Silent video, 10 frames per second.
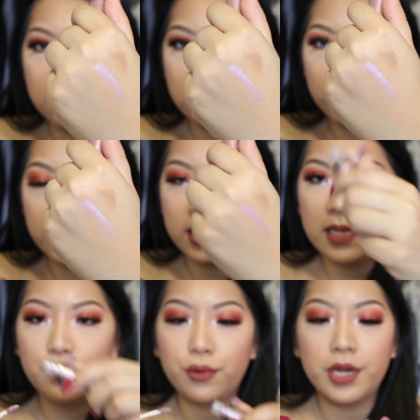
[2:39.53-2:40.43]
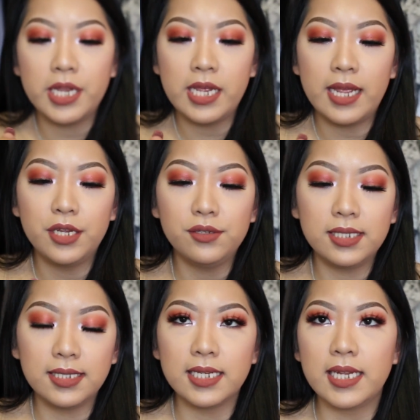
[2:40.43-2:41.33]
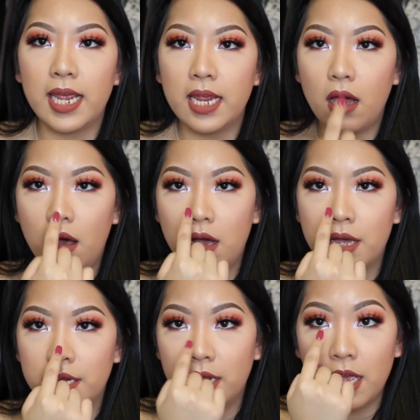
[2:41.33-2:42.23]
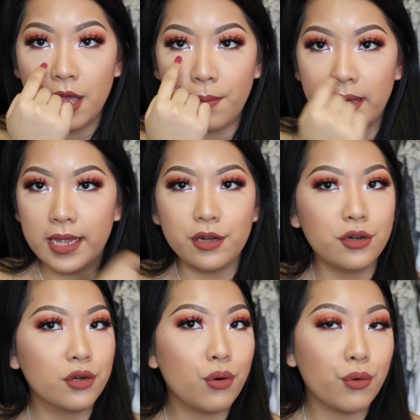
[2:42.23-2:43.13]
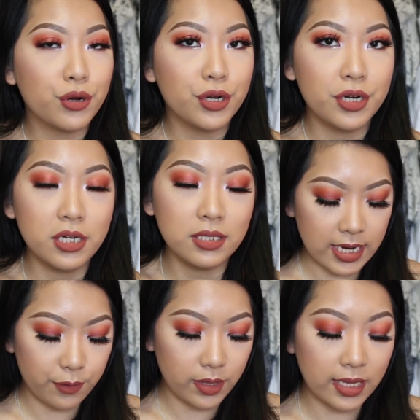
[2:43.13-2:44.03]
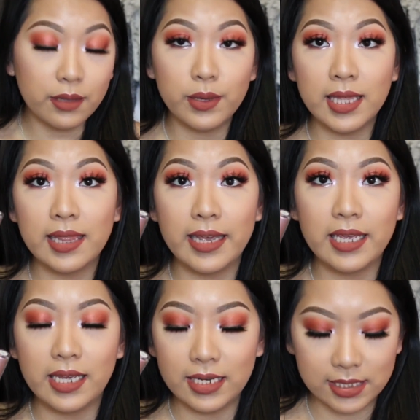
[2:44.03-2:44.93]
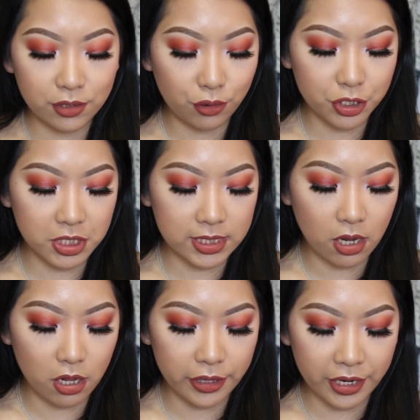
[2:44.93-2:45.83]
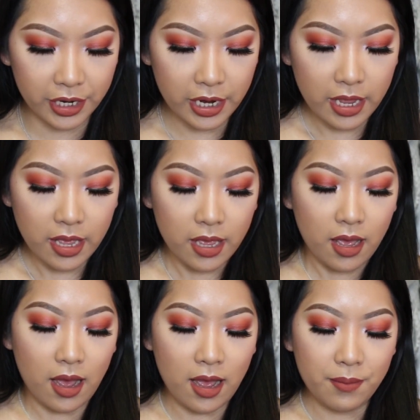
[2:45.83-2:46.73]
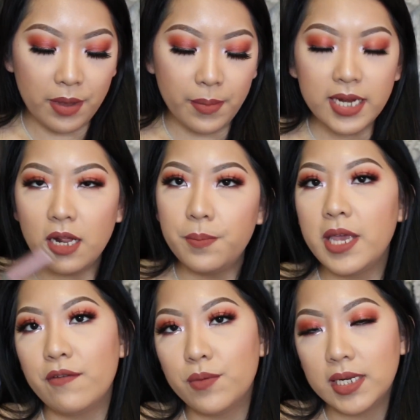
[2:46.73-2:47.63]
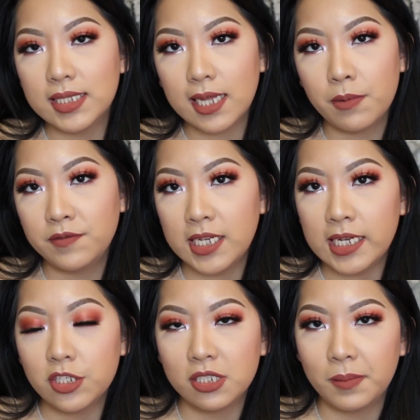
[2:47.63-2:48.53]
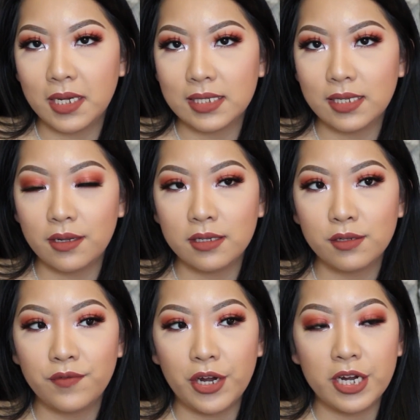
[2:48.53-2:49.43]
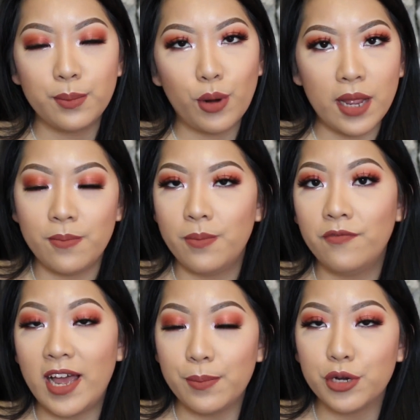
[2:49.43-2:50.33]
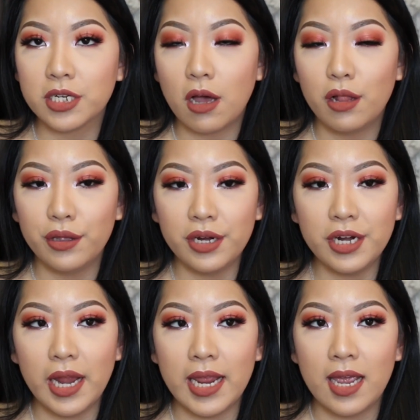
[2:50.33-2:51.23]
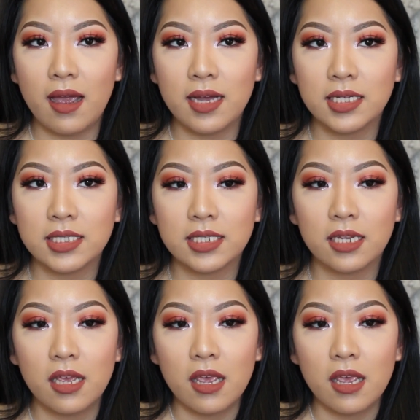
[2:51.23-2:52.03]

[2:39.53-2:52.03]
It's really pretty. I used this today on my inner corners. I really like it. It's a gorgeous color. It might not be everybody's cup of tea just because it is a very vibrant color and